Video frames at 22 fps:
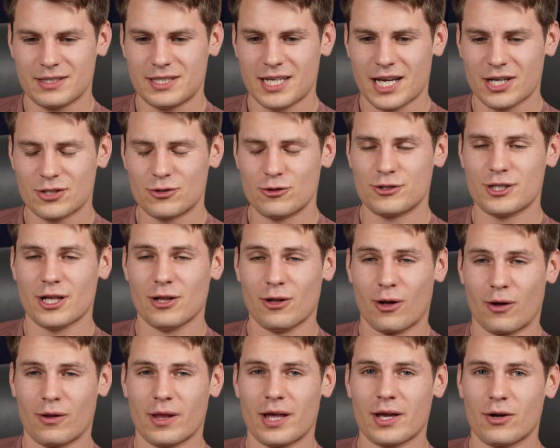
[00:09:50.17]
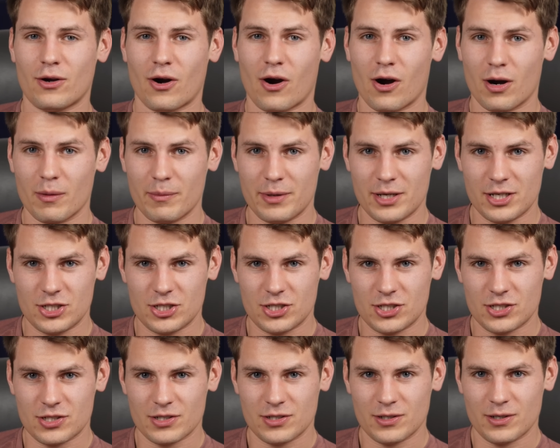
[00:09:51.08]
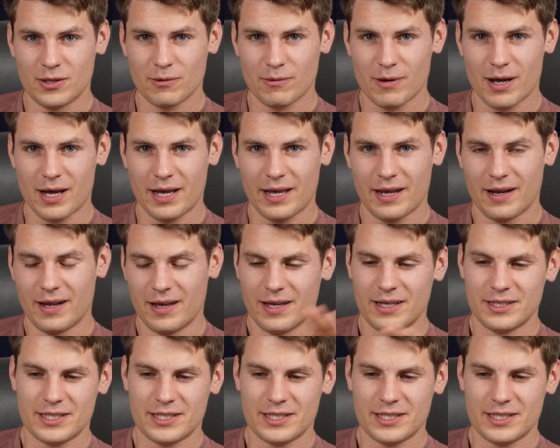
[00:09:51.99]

textures that look like garbage, right?